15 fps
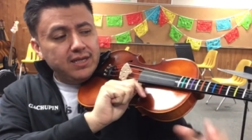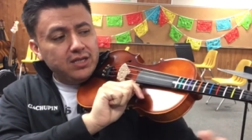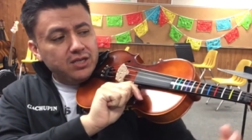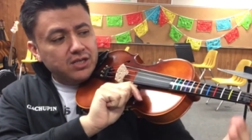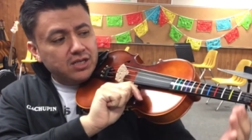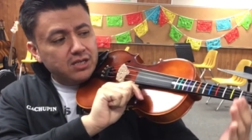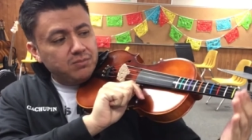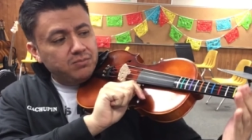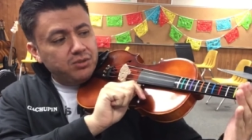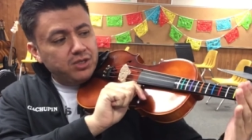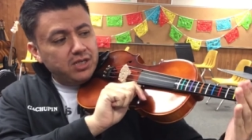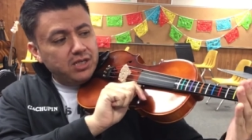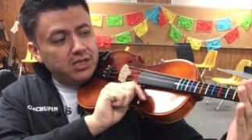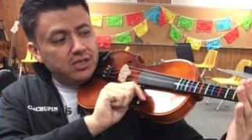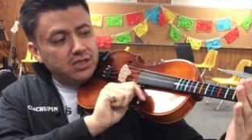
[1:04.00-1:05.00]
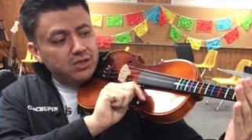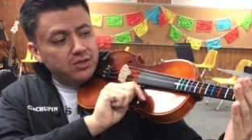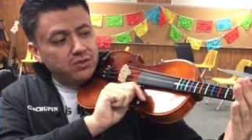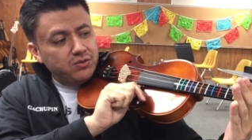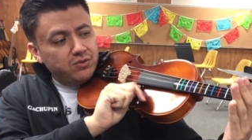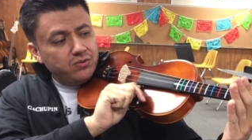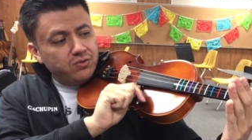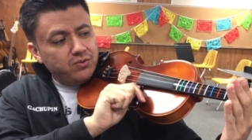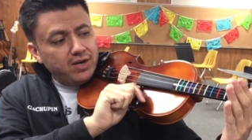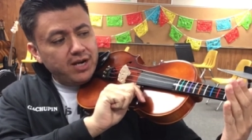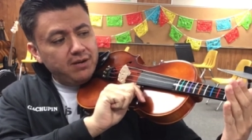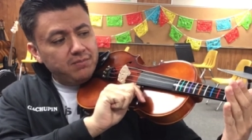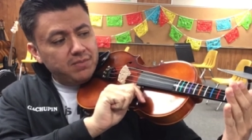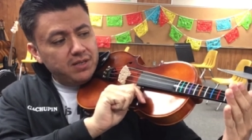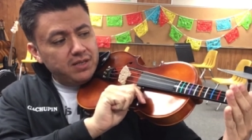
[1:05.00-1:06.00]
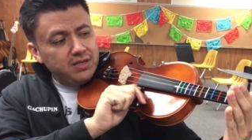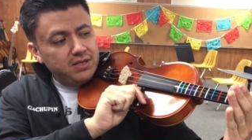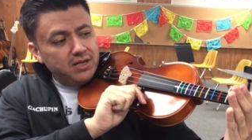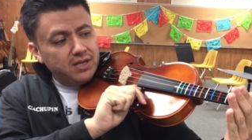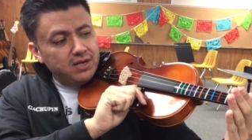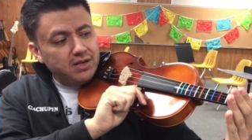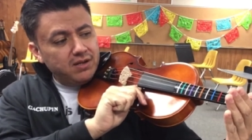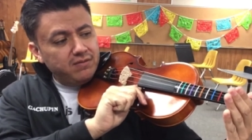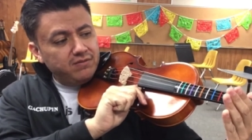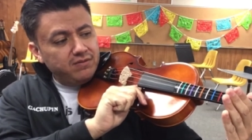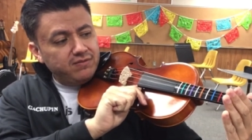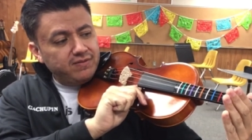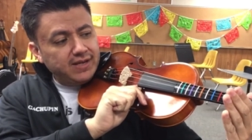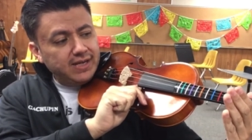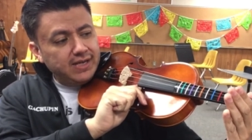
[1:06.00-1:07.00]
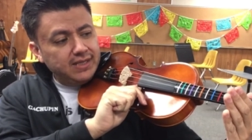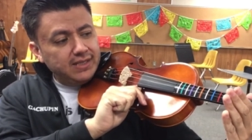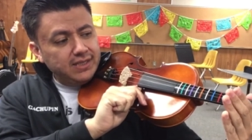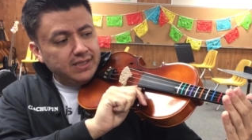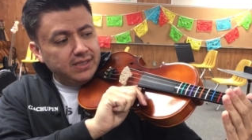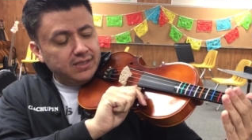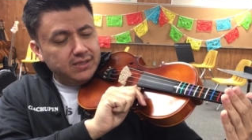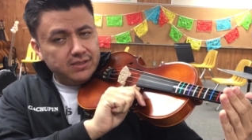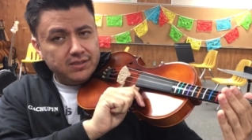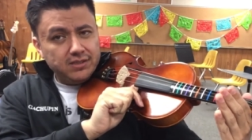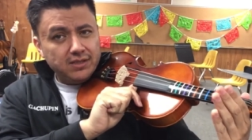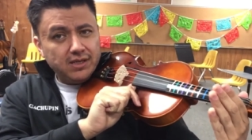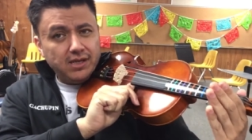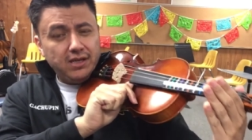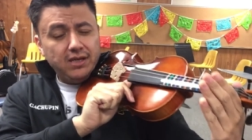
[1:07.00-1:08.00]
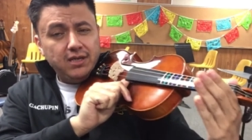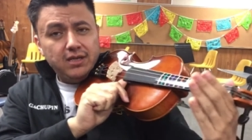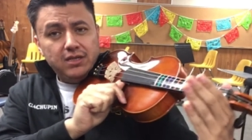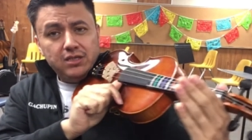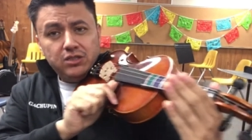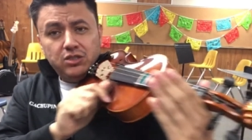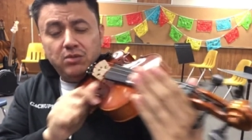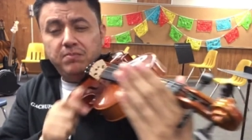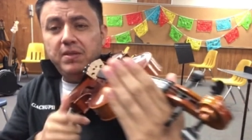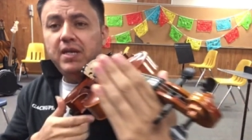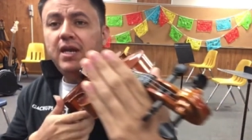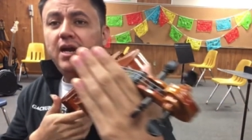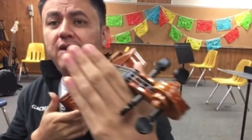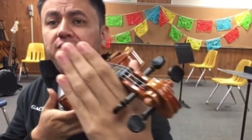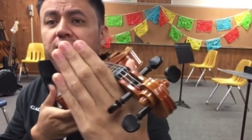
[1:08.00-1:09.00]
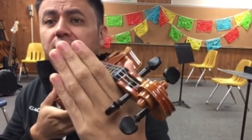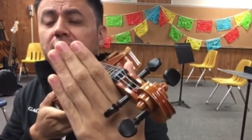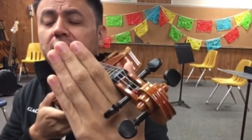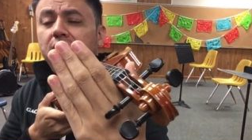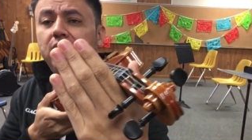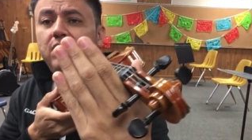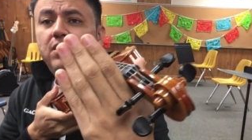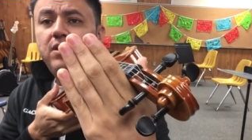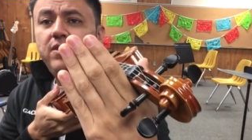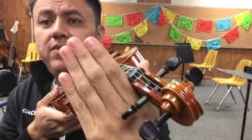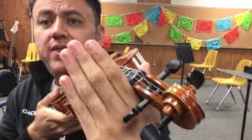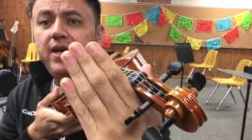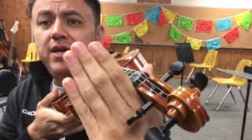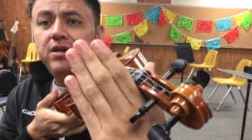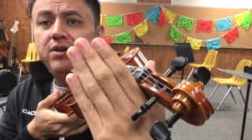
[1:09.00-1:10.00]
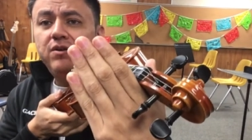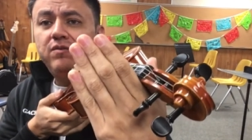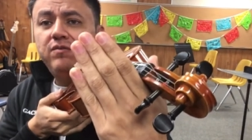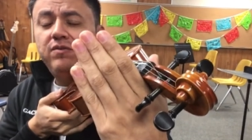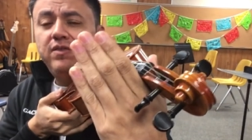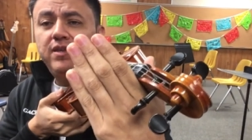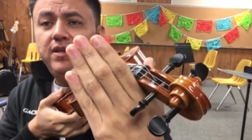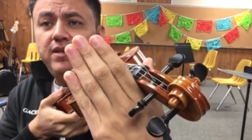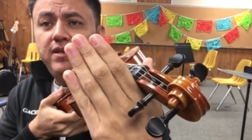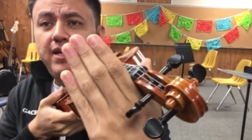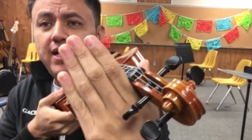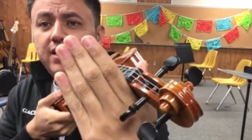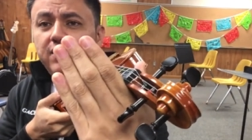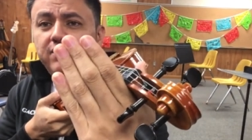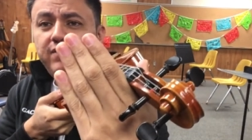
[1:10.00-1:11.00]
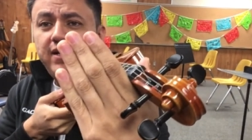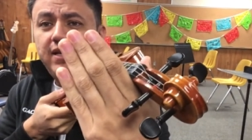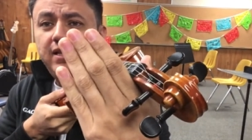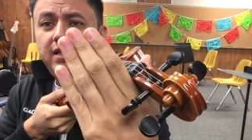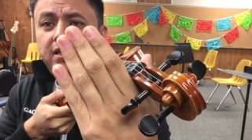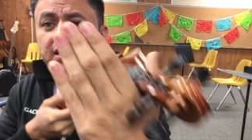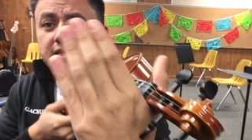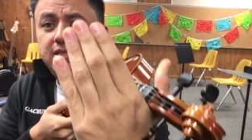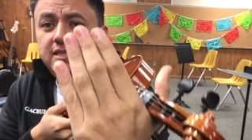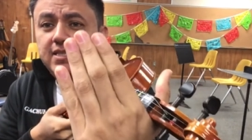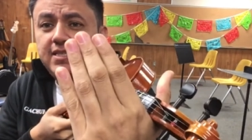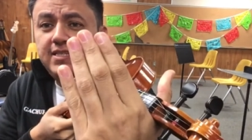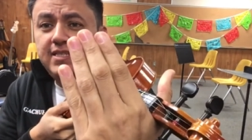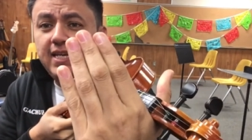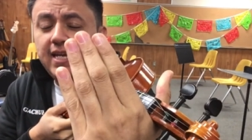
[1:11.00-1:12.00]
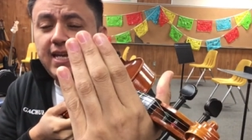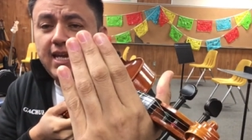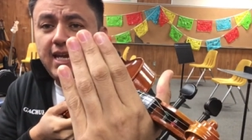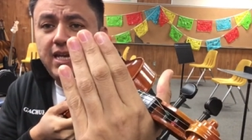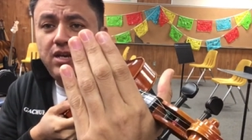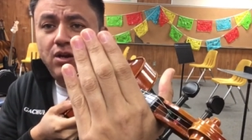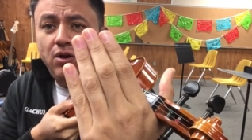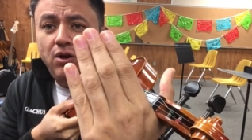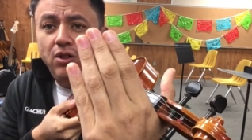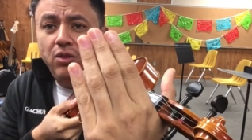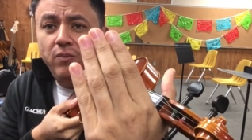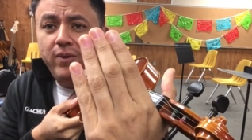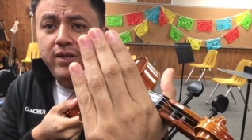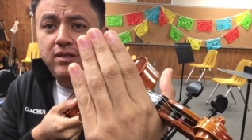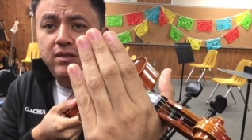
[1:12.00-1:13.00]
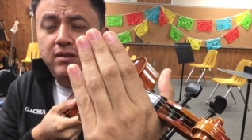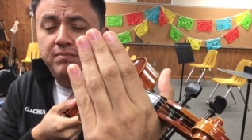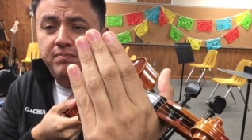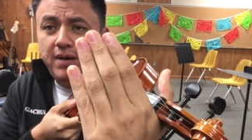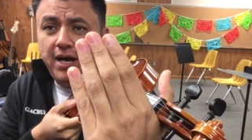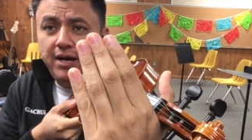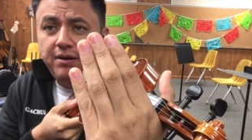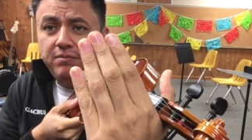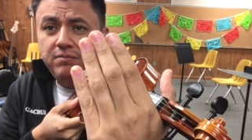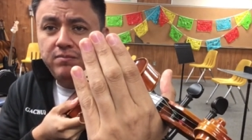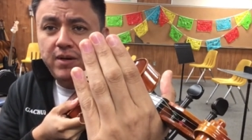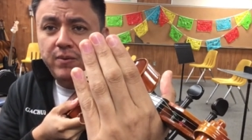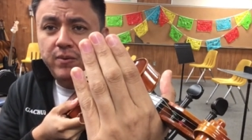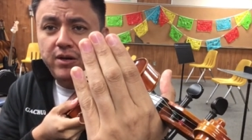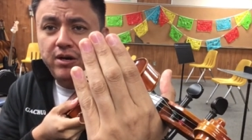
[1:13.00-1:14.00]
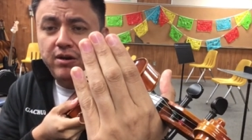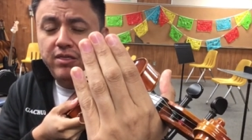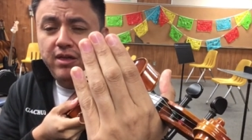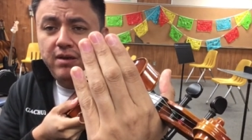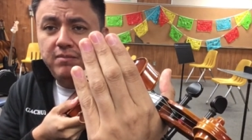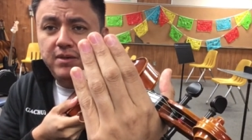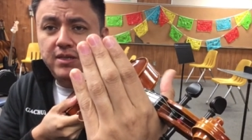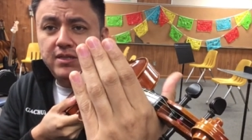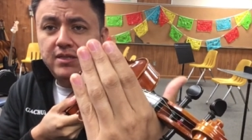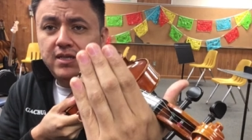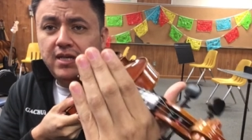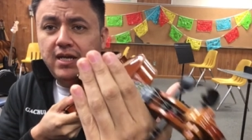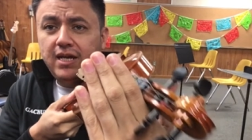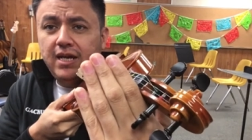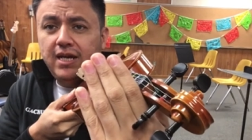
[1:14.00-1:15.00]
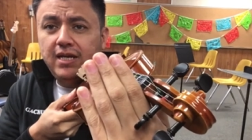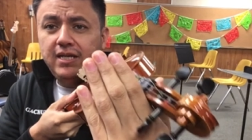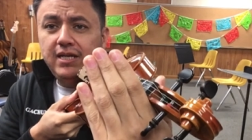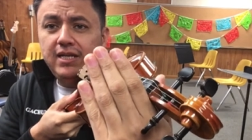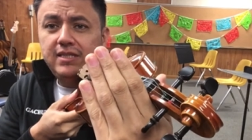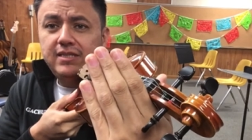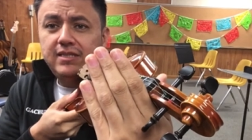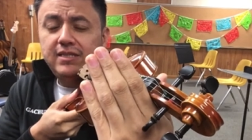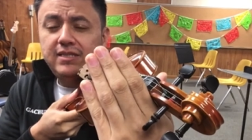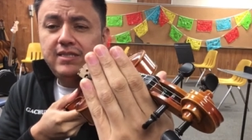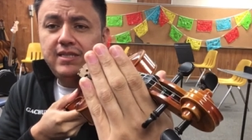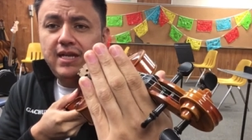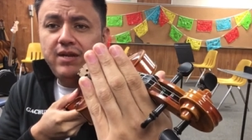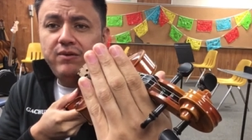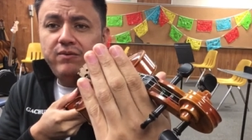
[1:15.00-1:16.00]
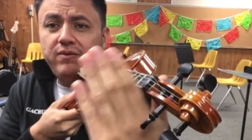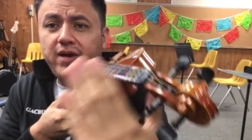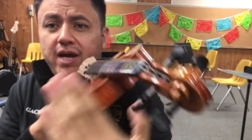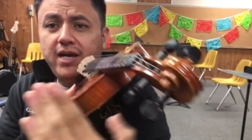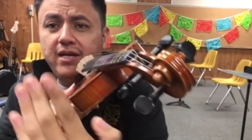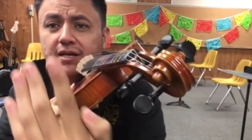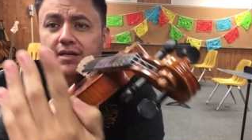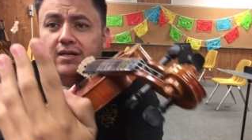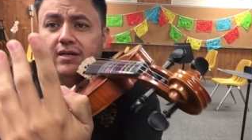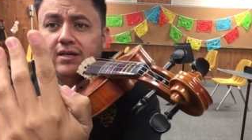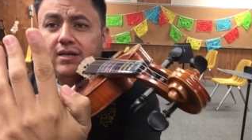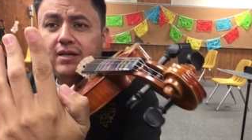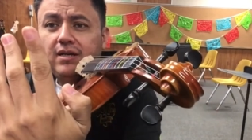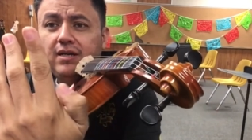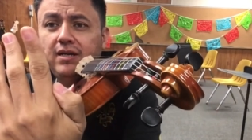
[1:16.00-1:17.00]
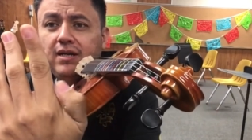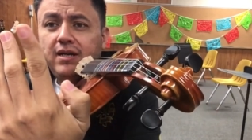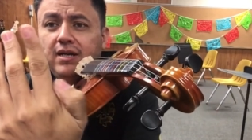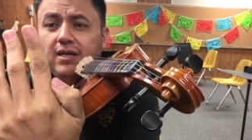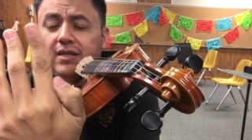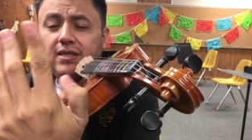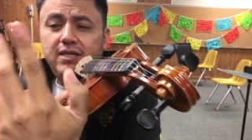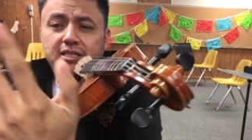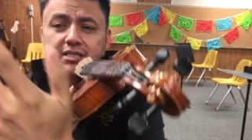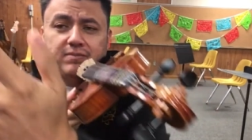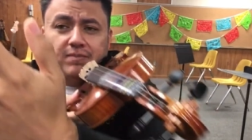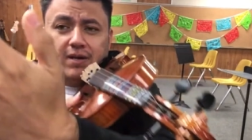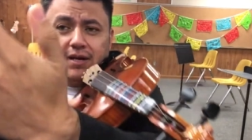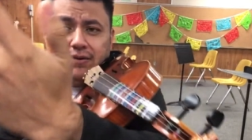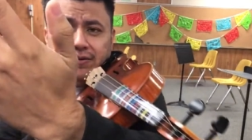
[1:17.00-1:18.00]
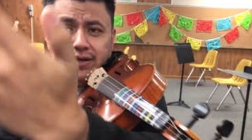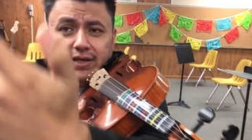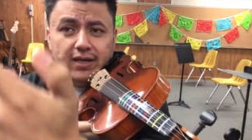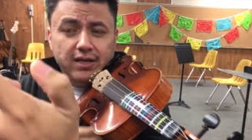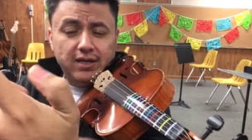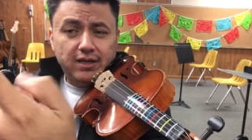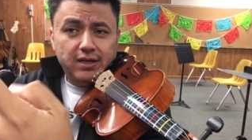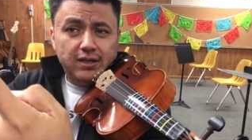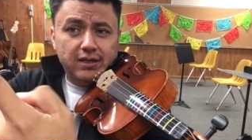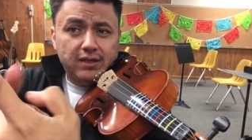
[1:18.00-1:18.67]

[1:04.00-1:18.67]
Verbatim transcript: and you're gonna put it right by the nut of the violin, okay? So be careful that your the neck of the violin doesn't sink in all the way to the bottom by where your thumb is. It needs to stay right in this spot right here